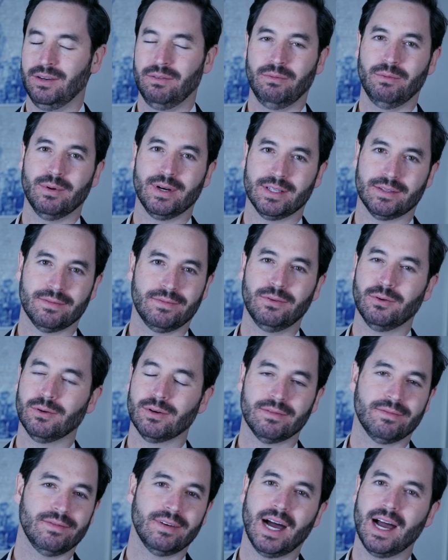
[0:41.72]
When it's four,
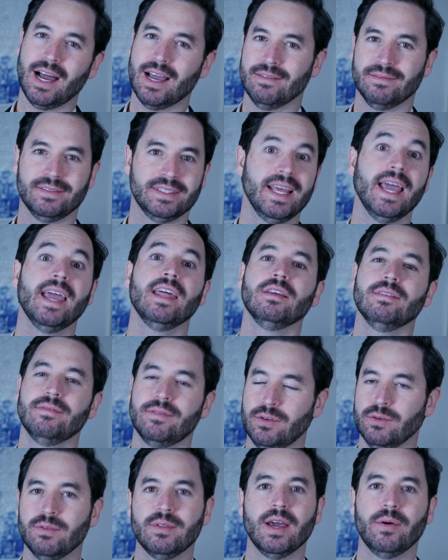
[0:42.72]
five, ten of
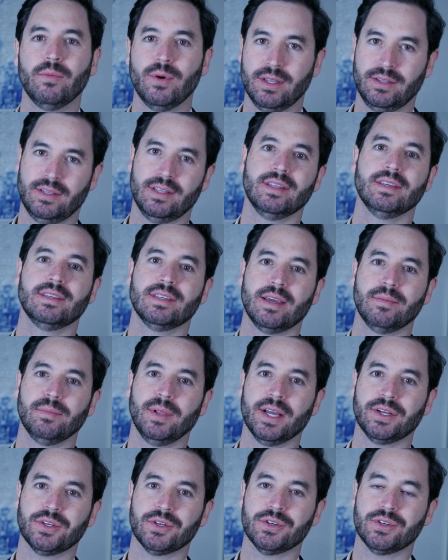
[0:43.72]
you that went to the same
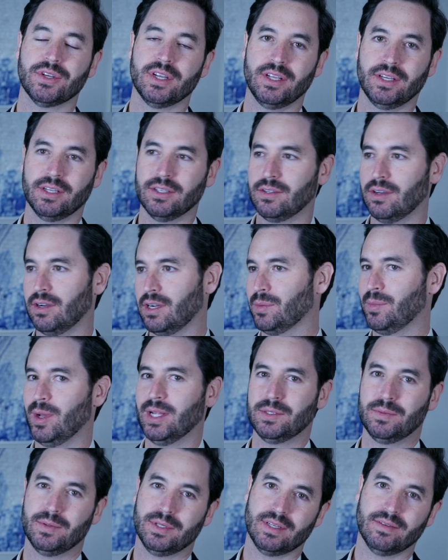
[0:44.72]
lectures and you can talk about
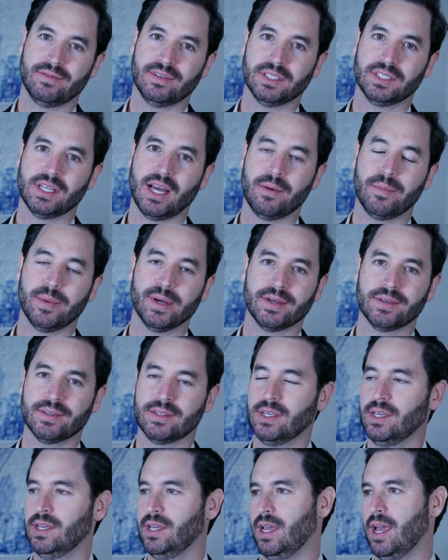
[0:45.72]
specific topics,
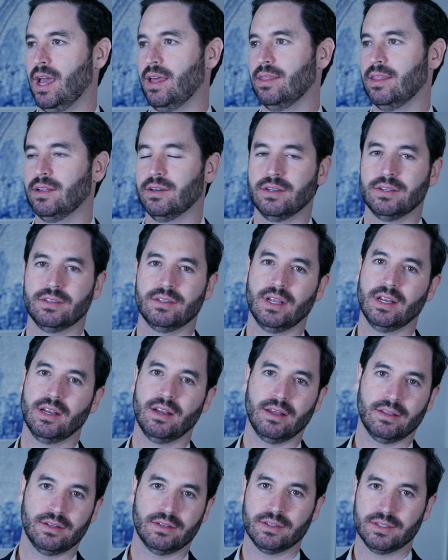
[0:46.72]
and there's
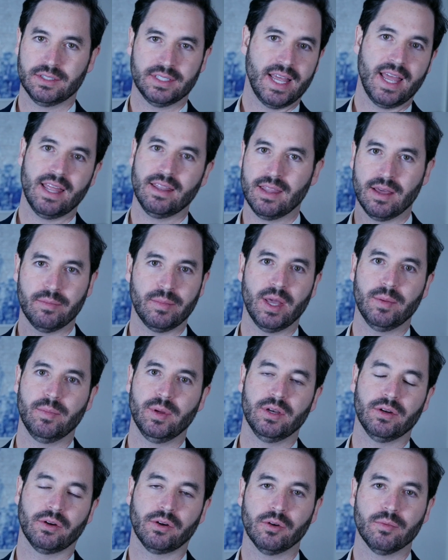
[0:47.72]
another 10 that might be
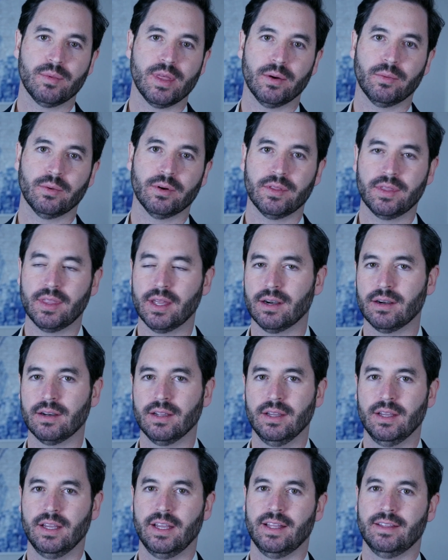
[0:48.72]
in your group that weren't there,
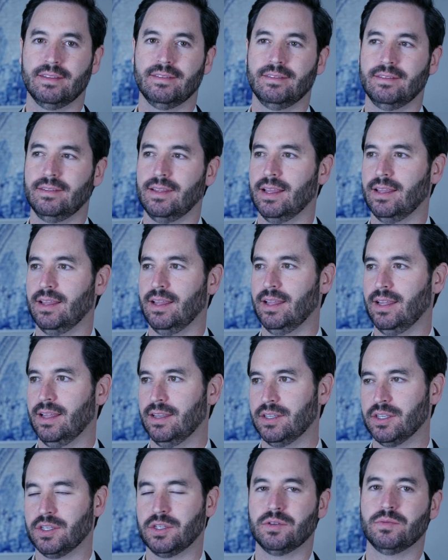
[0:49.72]
it's, it, it
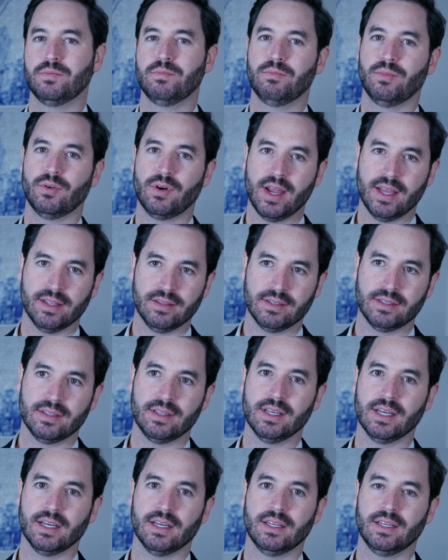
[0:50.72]
just spreads
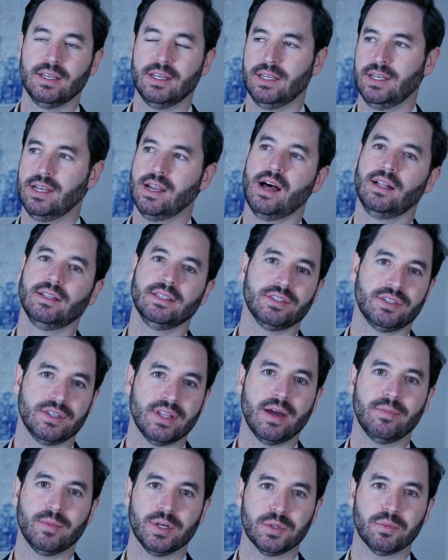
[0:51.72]
the knowledge
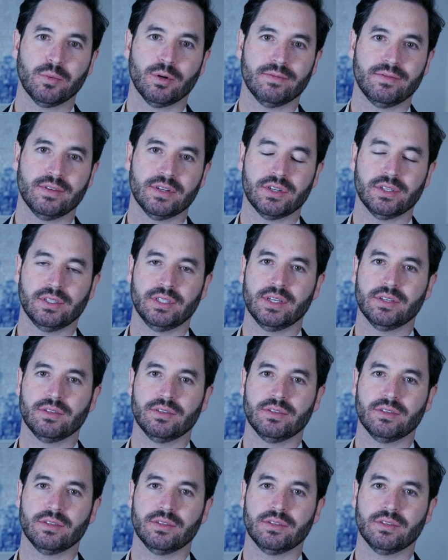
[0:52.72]
that much more efficiently.